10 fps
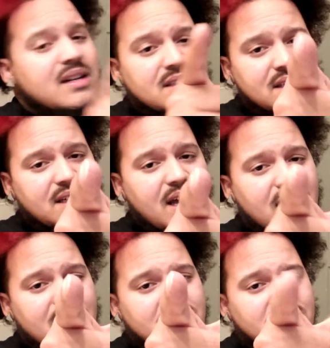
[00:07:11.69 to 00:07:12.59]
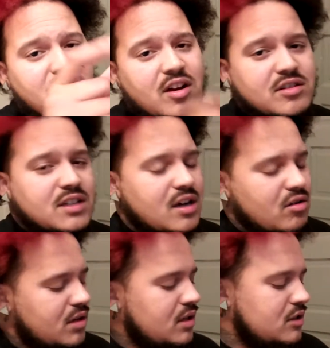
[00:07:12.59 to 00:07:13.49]
Today is Thursday.
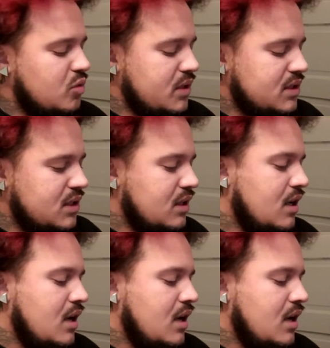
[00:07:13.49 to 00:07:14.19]
Don't get it twisted.